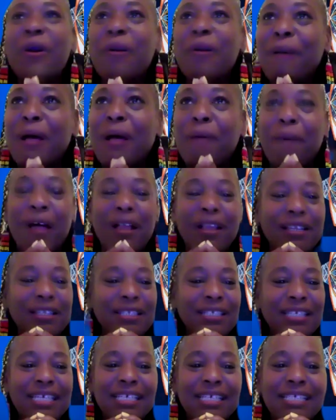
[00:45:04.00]
about
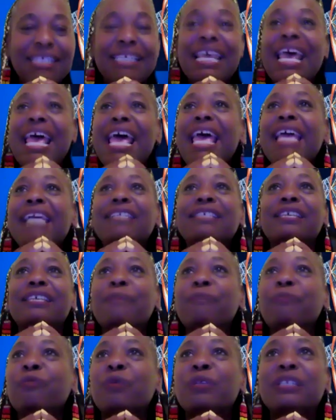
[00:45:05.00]
politics
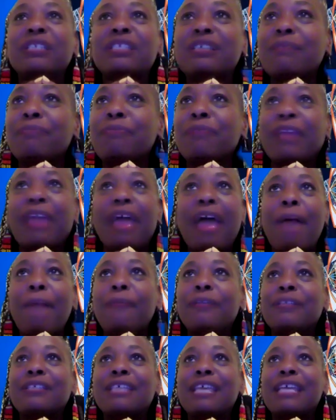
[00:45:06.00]
except when something
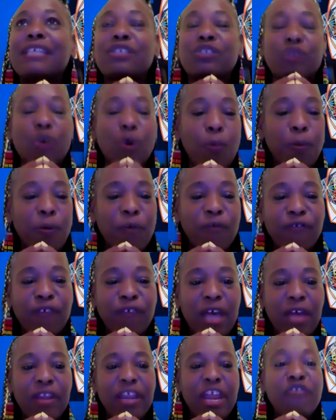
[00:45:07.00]
happens that's so
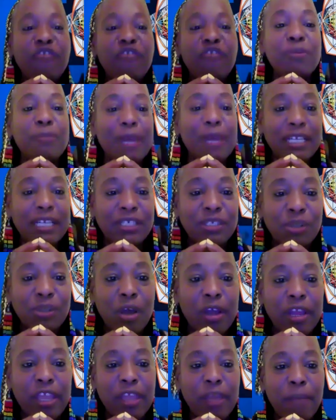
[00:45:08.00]
profound, everybody's
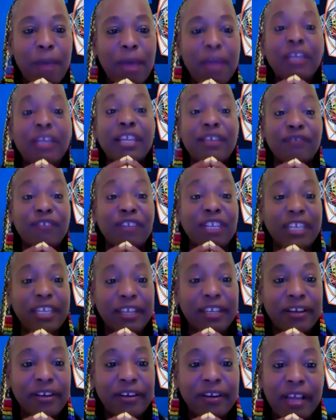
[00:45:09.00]
talking about it even
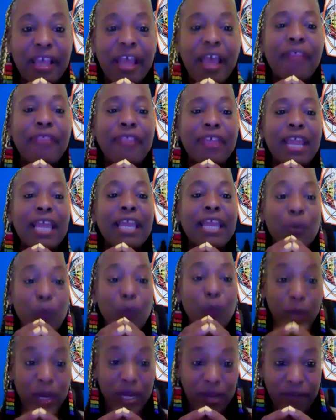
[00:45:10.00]
here, and then I get
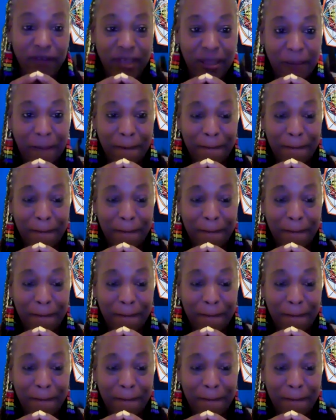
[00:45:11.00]
wind of it.